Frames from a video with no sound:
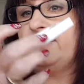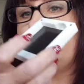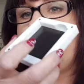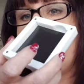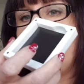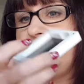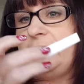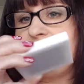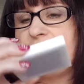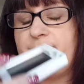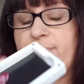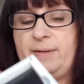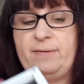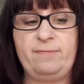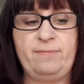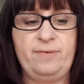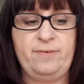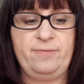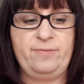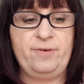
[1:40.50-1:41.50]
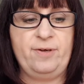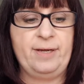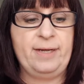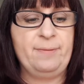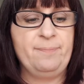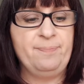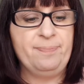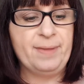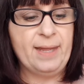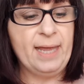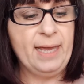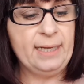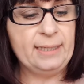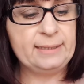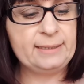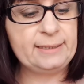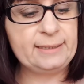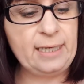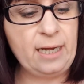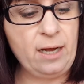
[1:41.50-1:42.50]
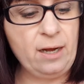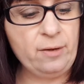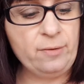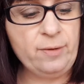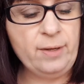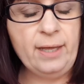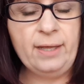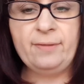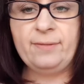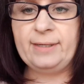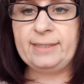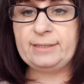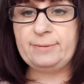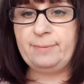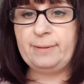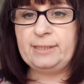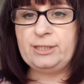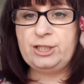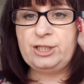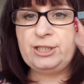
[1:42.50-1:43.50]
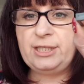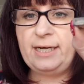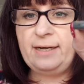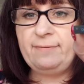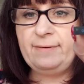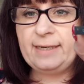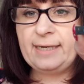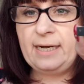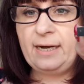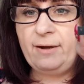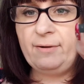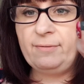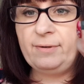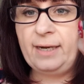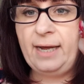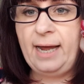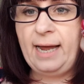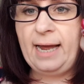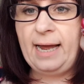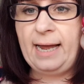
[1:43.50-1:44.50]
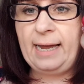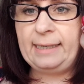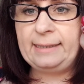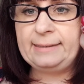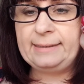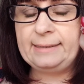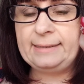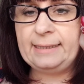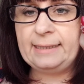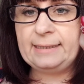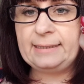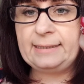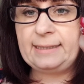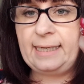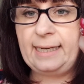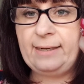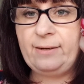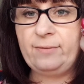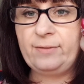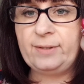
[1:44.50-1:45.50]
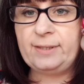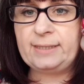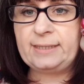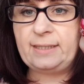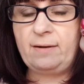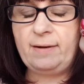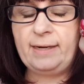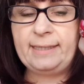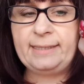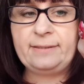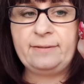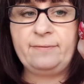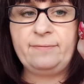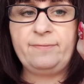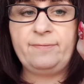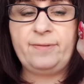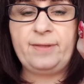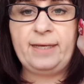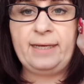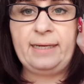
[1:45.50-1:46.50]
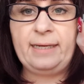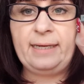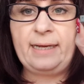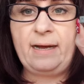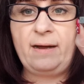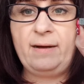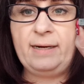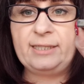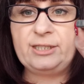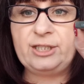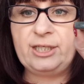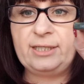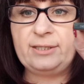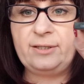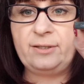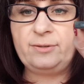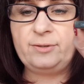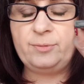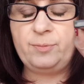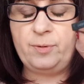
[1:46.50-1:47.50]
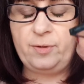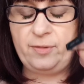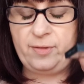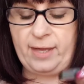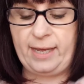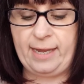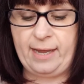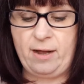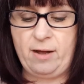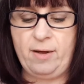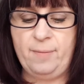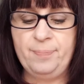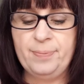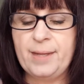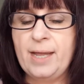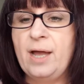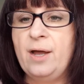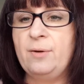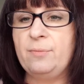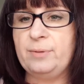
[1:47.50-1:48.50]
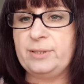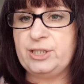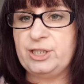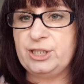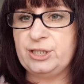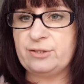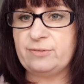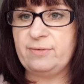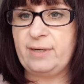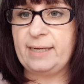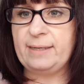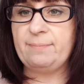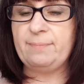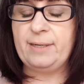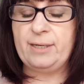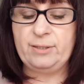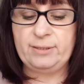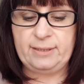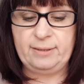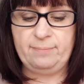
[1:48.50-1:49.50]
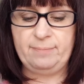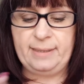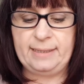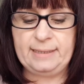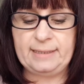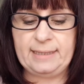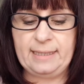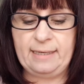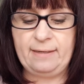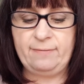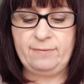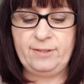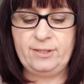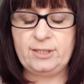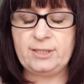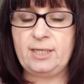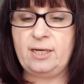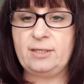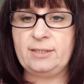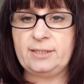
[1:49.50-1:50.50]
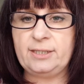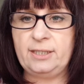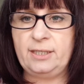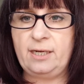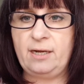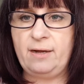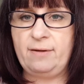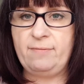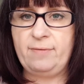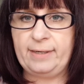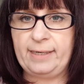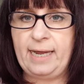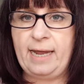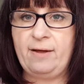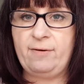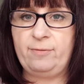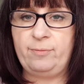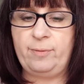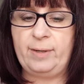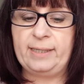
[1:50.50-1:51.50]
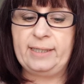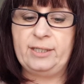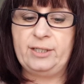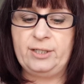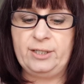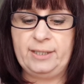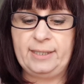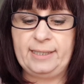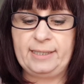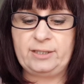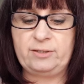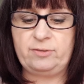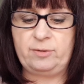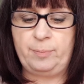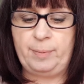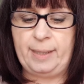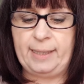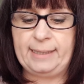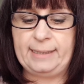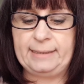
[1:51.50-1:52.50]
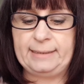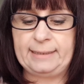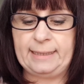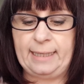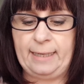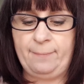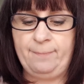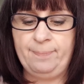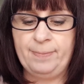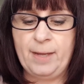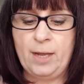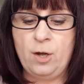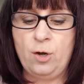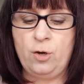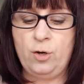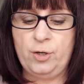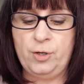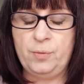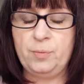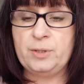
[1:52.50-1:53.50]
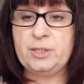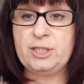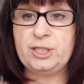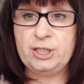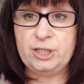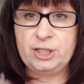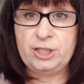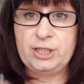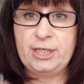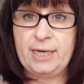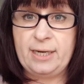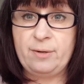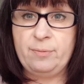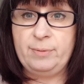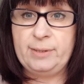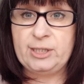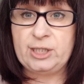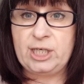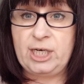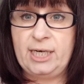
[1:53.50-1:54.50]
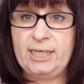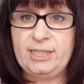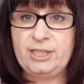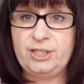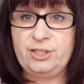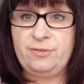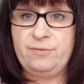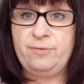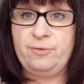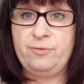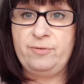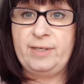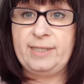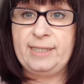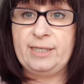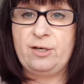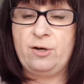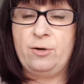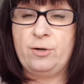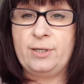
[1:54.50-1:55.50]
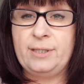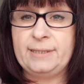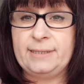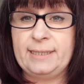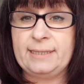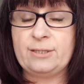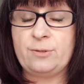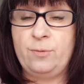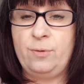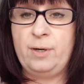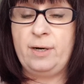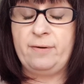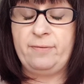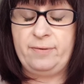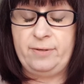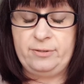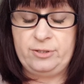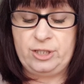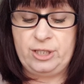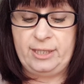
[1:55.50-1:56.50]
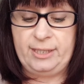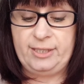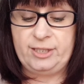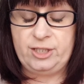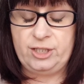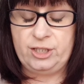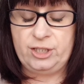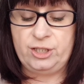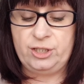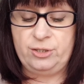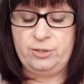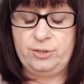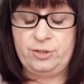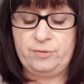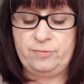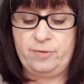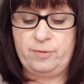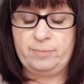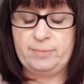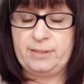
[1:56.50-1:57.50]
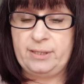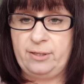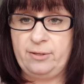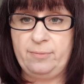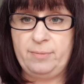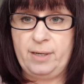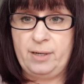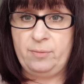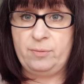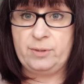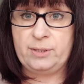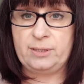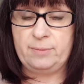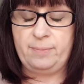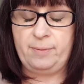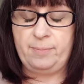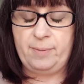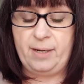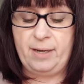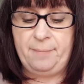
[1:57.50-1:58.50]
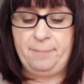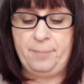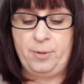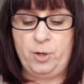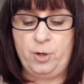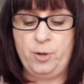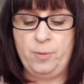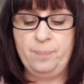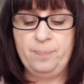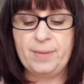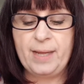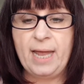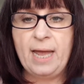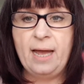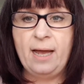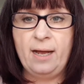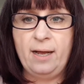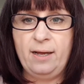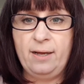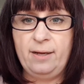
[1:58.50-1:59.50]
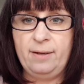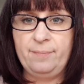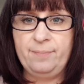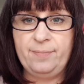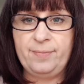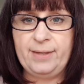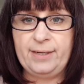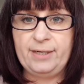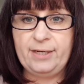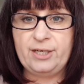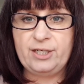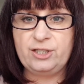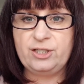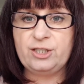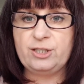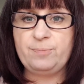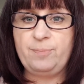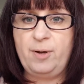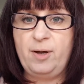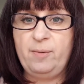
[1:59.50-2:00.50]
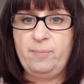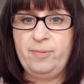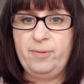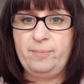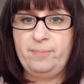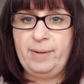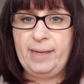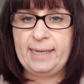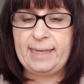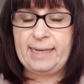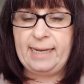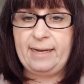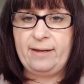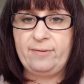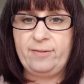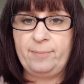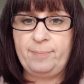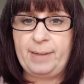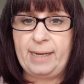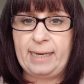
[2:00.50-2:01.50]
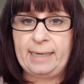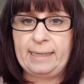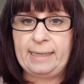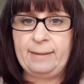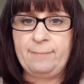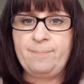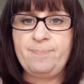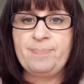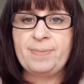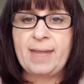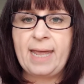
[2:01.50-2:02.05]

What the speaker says: get this bit for free. So this one's Cherry Cola, and it does say on the side of the eyeshadows what they are, which is great because it means that if you start to like run out of one and you need to replace it, or you want to just check which shades you've already got, because there's quite a few shades to choose from, so you might want to be buying more, then you can just pop them back out of the palette